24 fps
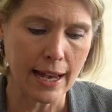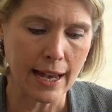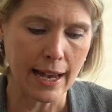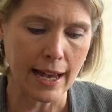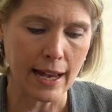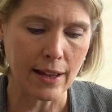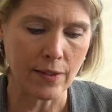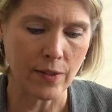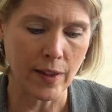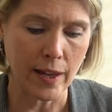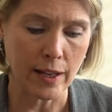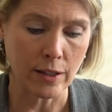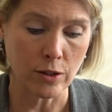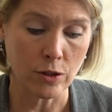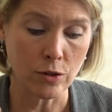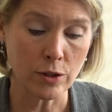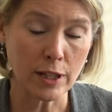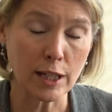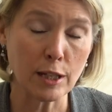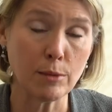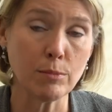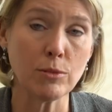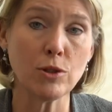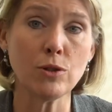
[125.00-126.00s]
and then you
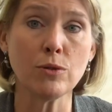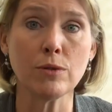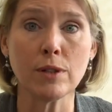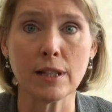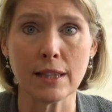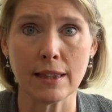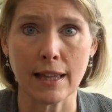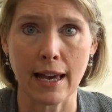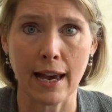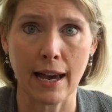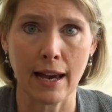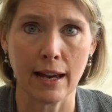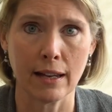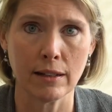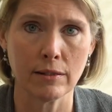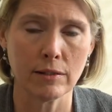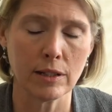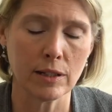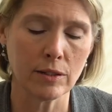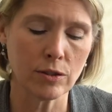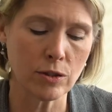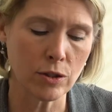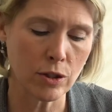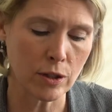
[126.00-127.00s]
keep doing that.
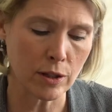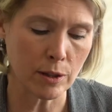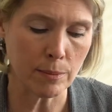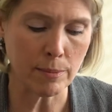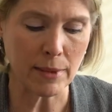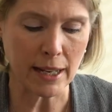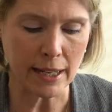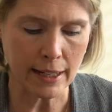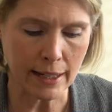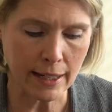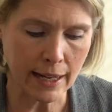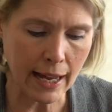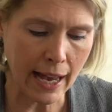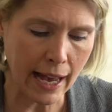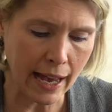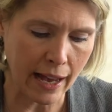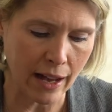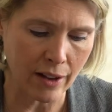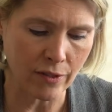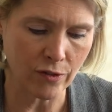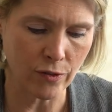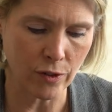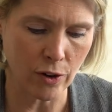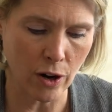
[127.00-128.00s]
This took 1.5
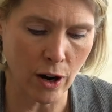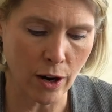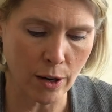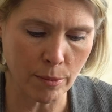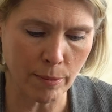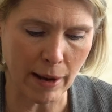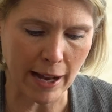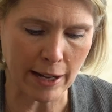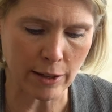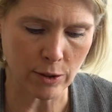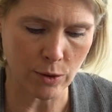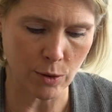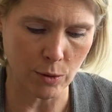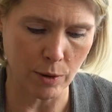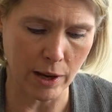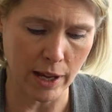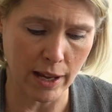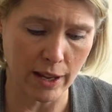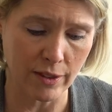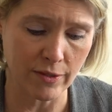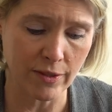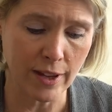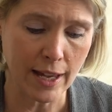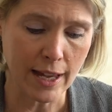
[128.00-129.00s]
minutes for our
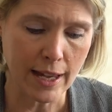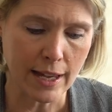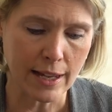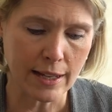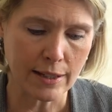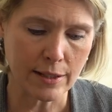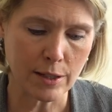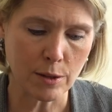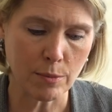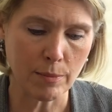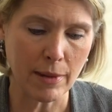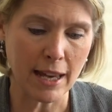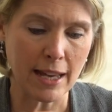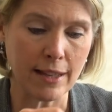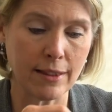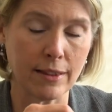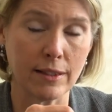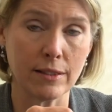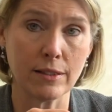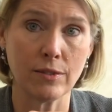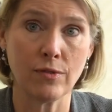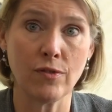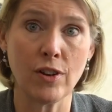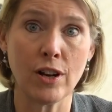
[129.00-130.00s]
microwave to make
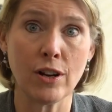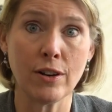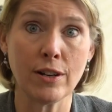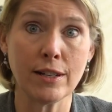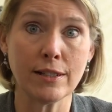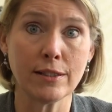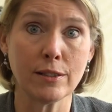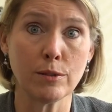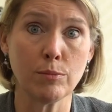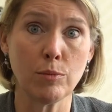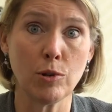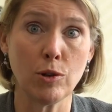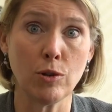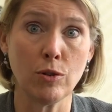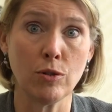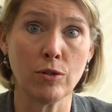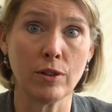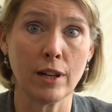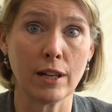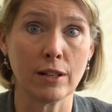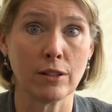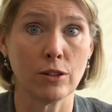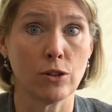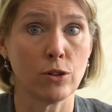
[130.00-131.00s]
this very
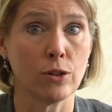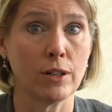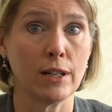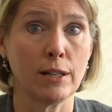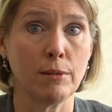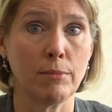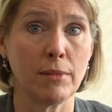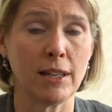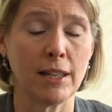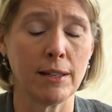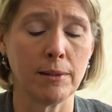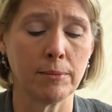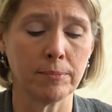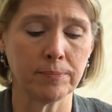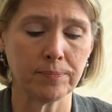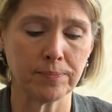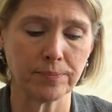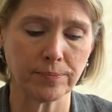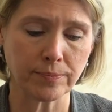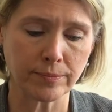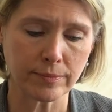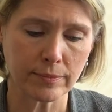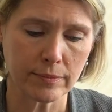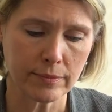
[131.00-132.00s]
smooth and creamy
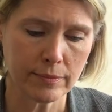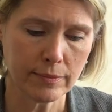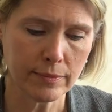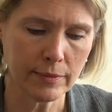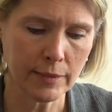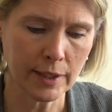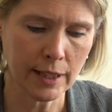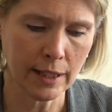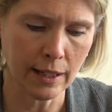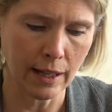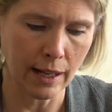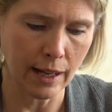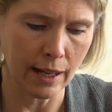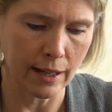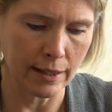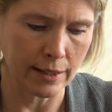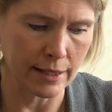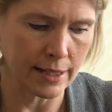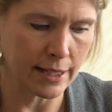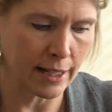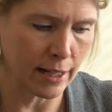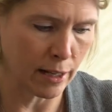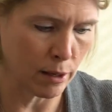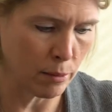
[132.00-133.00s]

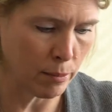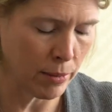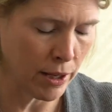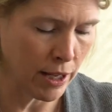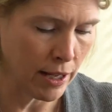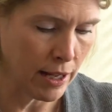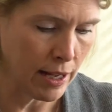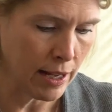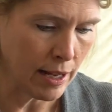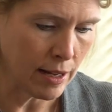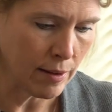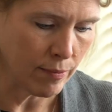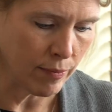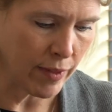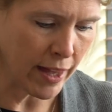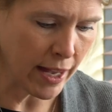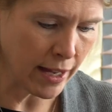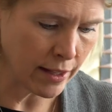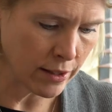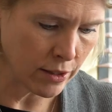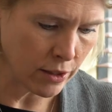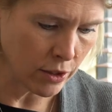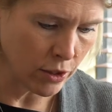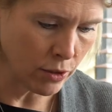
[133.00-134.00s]
dip.
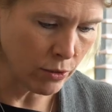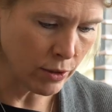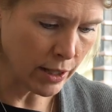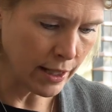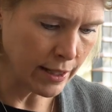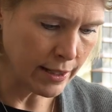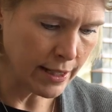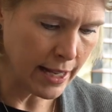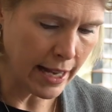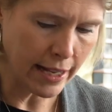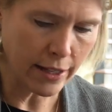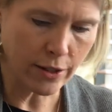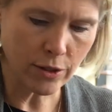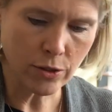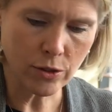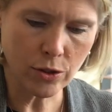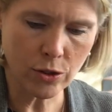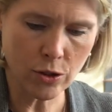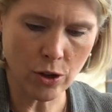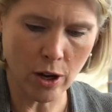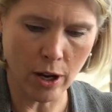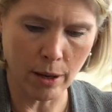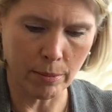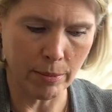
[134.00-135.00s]
Then you can take your
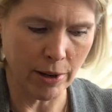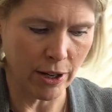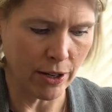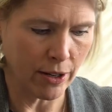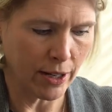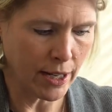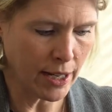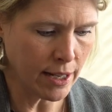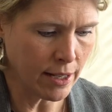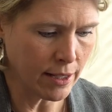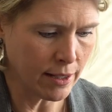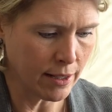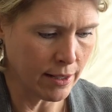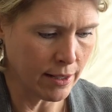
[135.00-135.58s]
strawberry